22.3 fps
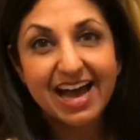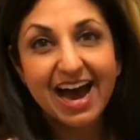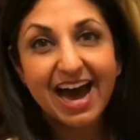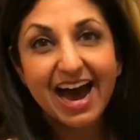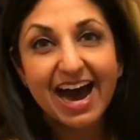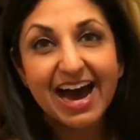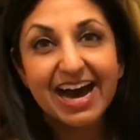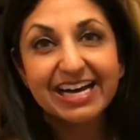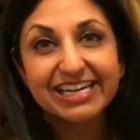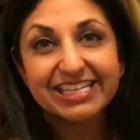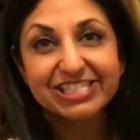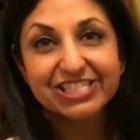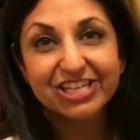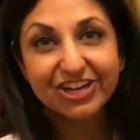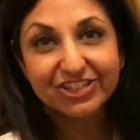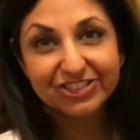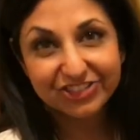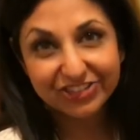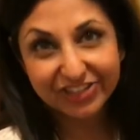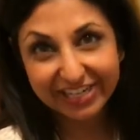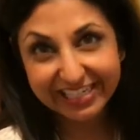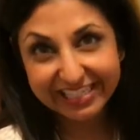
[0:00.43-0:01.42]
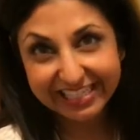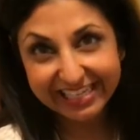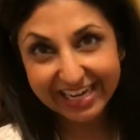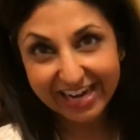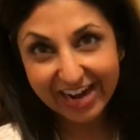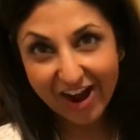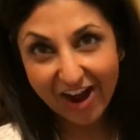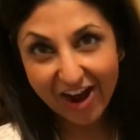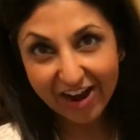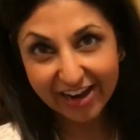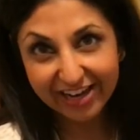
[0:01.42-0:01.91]
Hi, Dr. Anita
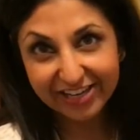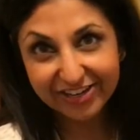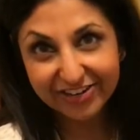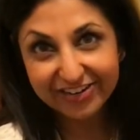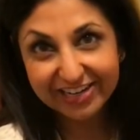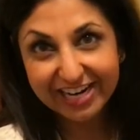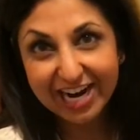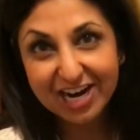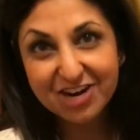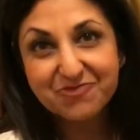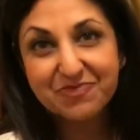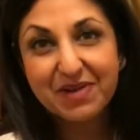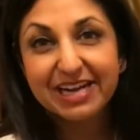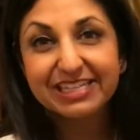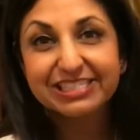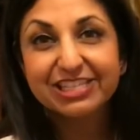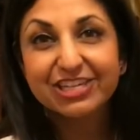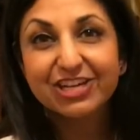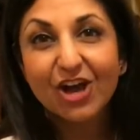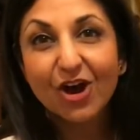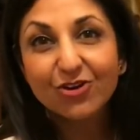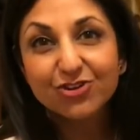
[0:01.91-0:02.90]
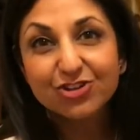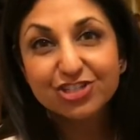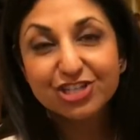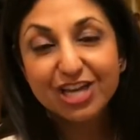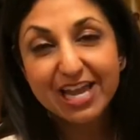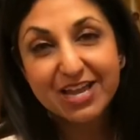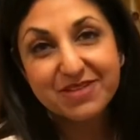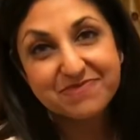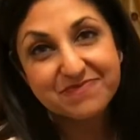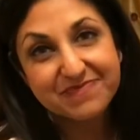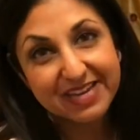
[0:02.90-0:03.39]
Haque, your chiropractic coach
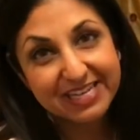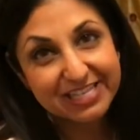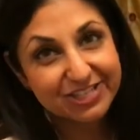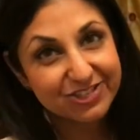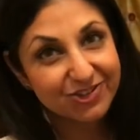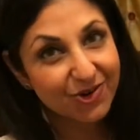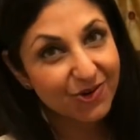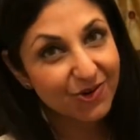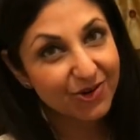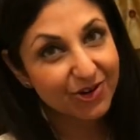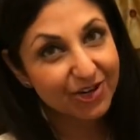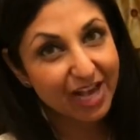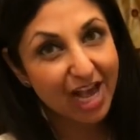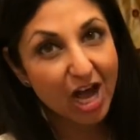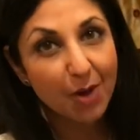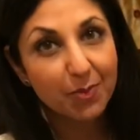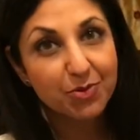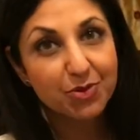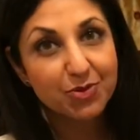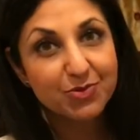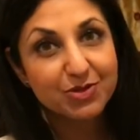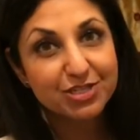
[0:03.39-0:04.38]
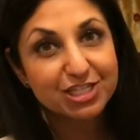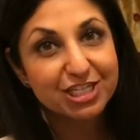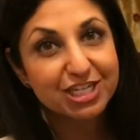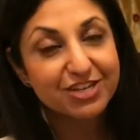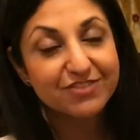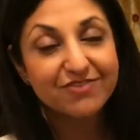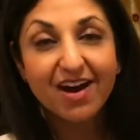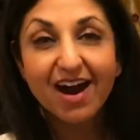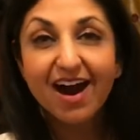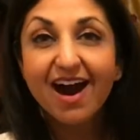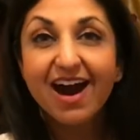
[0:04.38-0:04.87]
and mentor to help you
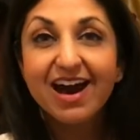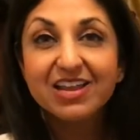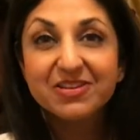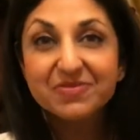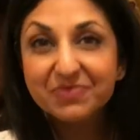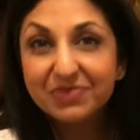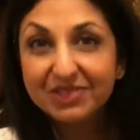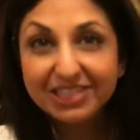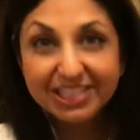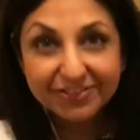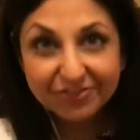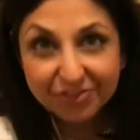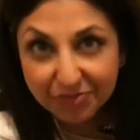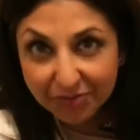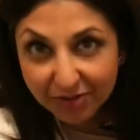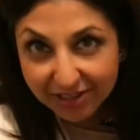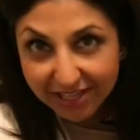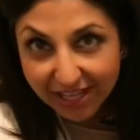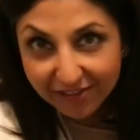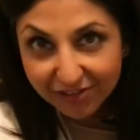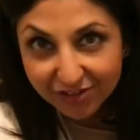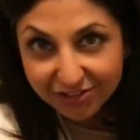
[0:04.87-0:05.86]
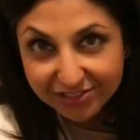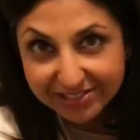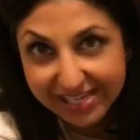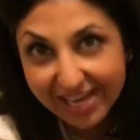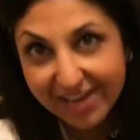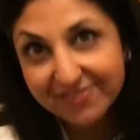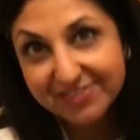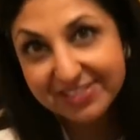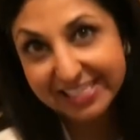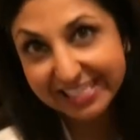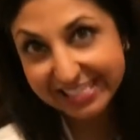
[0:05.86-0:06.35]
achieve unbelievable levels
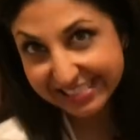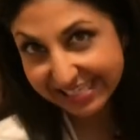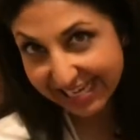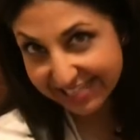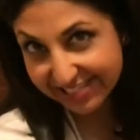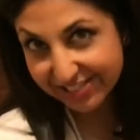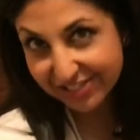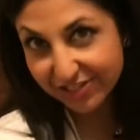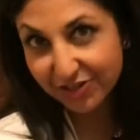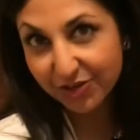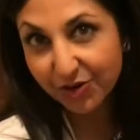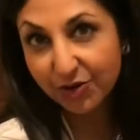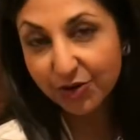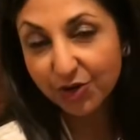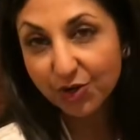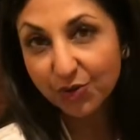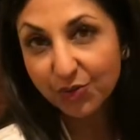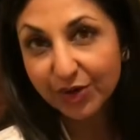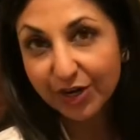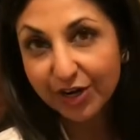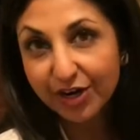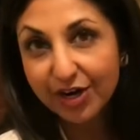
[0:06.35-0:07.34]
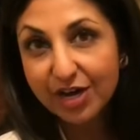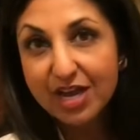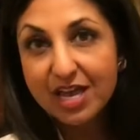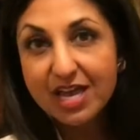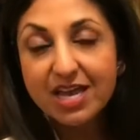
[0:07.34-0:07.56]
of success in your own career.